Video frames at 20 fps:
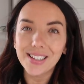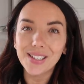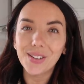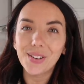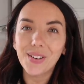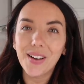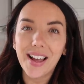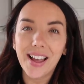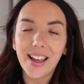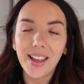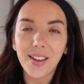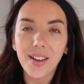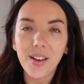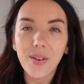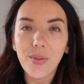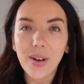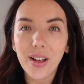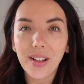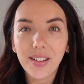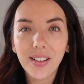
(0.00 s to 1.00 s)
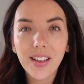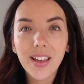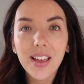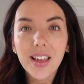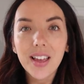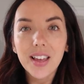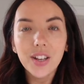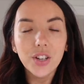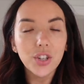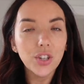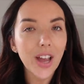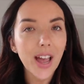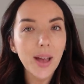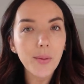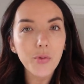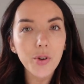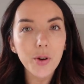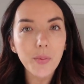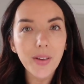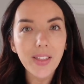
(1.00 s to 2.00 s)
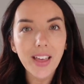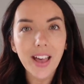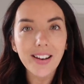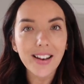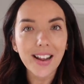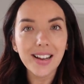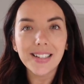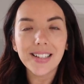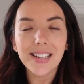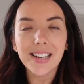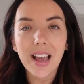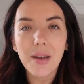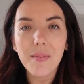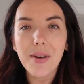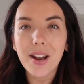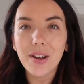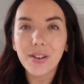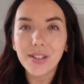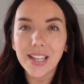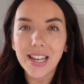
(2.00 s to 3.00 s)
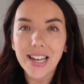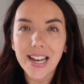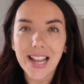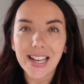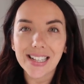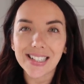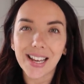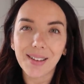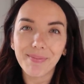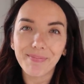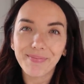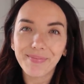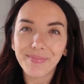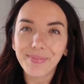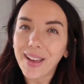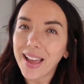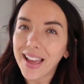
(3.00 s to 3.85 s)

So I will chat more about that on Instagram, and I'll see you next time.